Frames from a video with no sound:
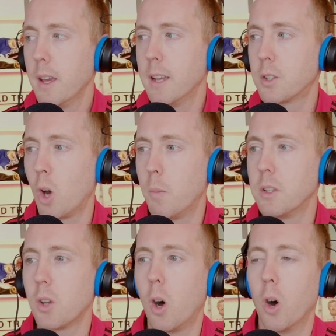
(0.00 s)
His
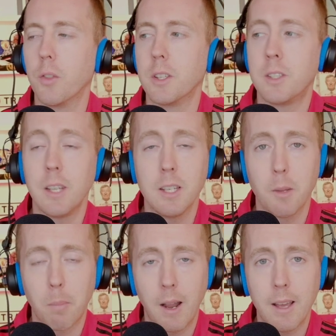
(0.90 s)
comments on the
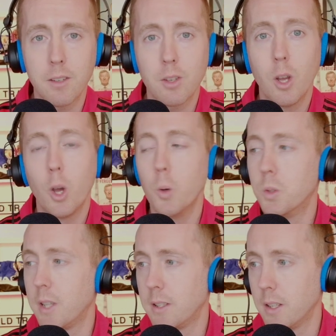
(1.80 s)
senior players, who's
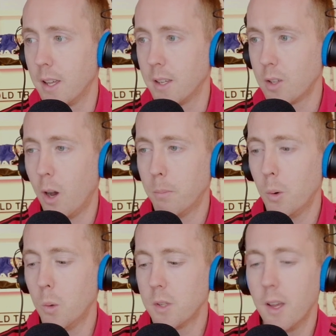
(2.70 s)
setting
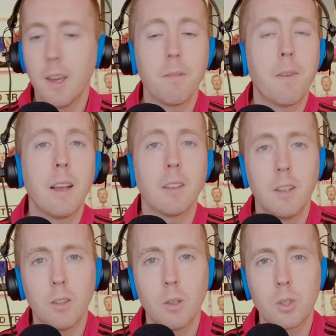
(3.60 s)
examples. In fact,
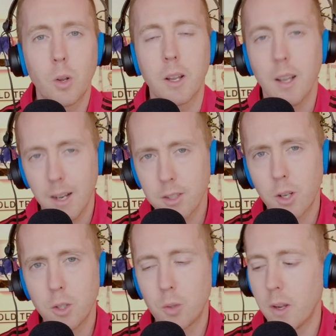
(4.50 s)
no, sod it. Let's
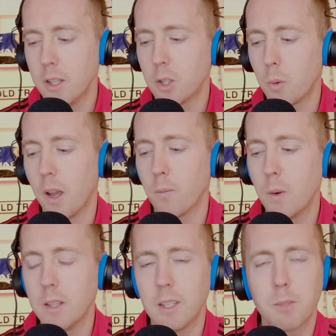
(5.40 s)
go straight into it and
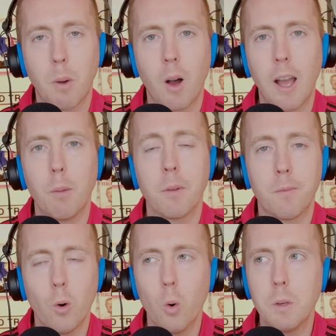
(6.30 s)
read this part out
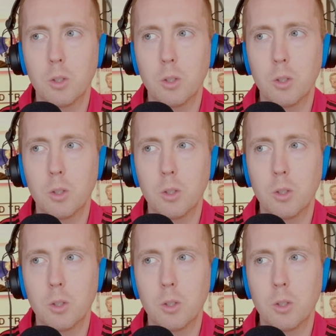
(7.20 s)
before we